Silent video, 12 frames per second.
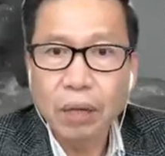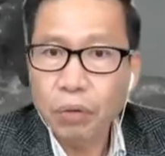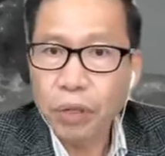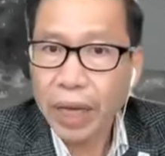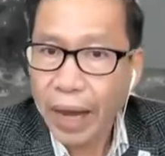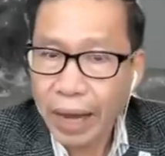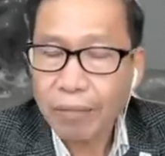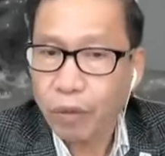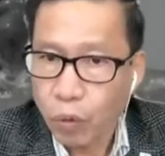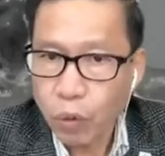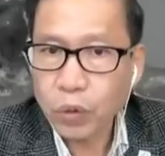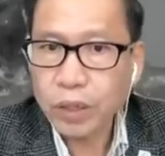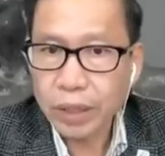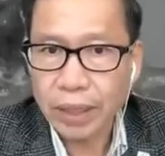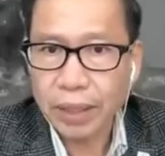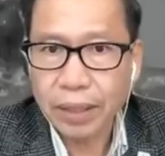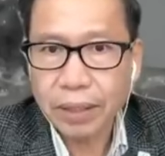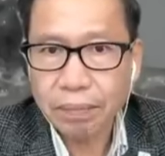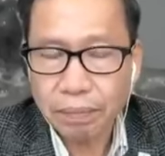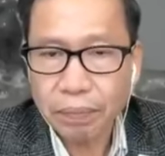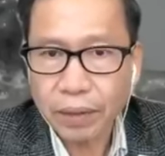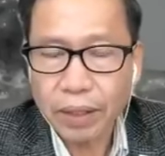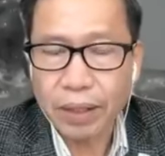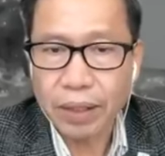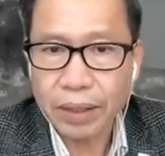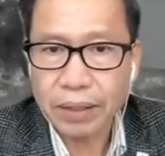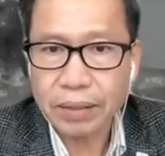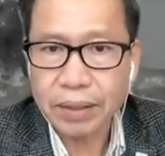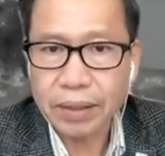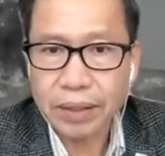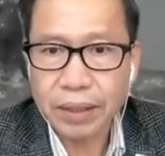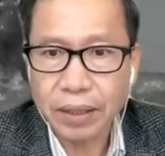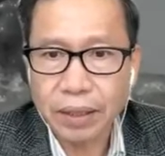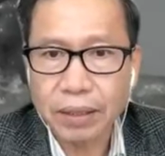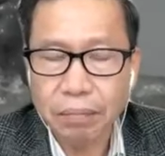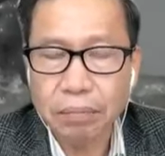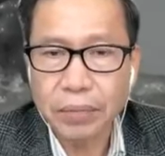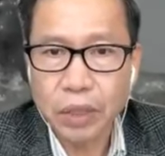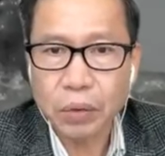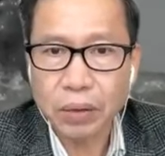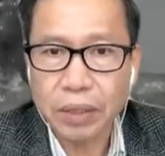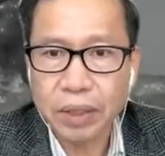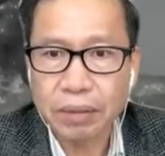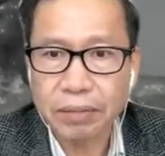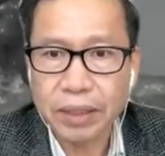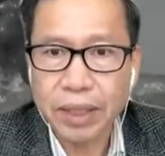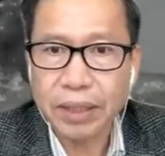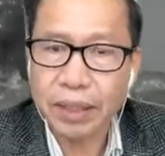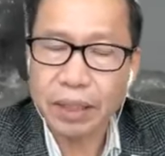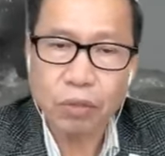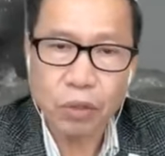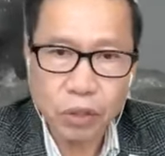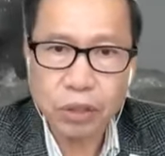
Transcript: We have all the data concerning majority of the data about